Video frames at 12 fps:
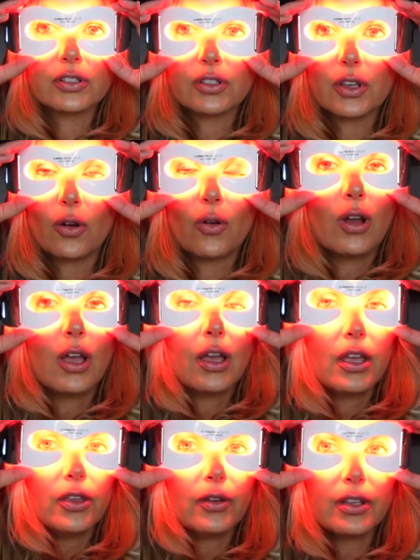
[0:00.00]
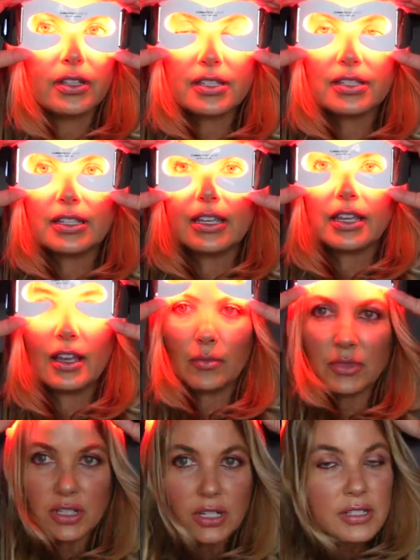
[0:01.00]
So you can see, I'm
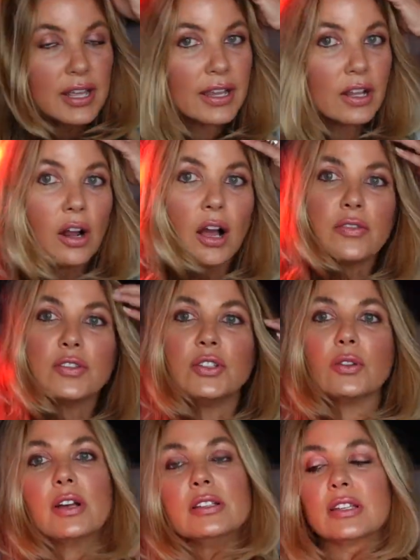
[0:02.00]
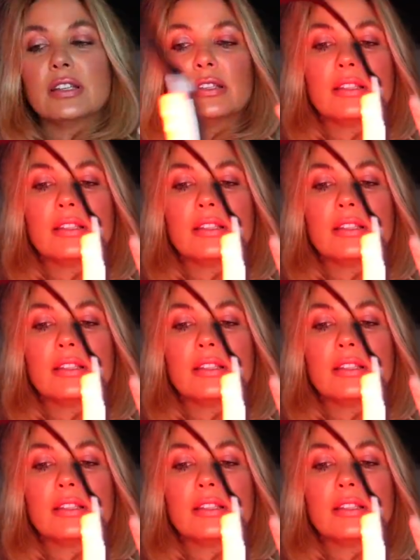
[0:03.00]
just gonna take it off so you guys can